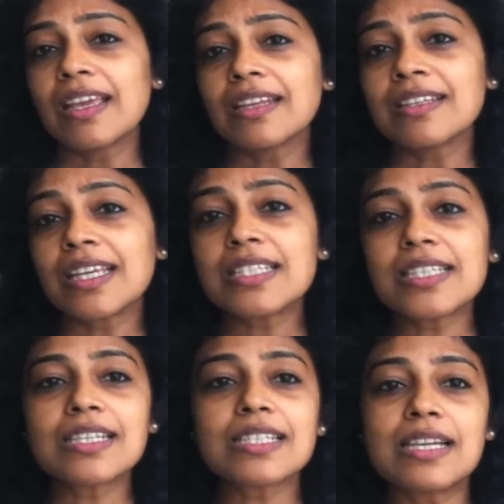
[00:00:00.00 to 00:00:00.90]
and
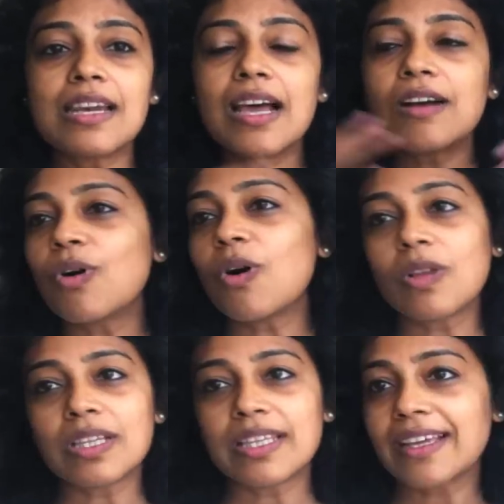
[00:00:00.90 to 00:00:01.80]
Indians love
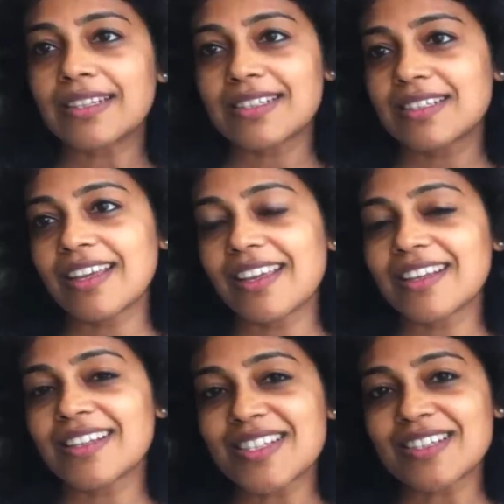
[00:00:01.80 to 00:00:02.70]
all that.
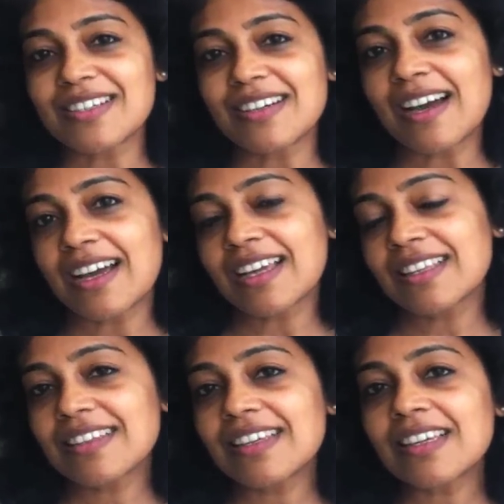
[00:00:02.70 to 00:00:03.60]
And
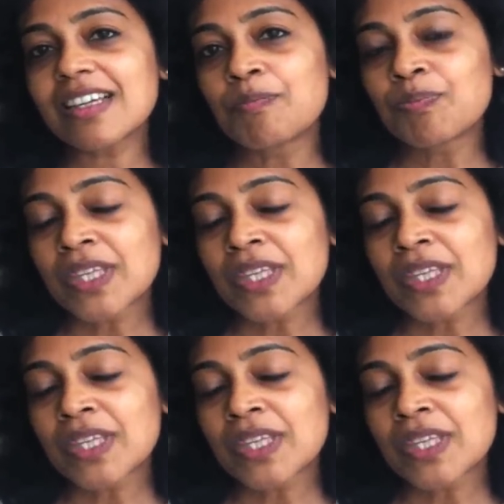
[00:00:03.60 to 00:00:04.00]
I think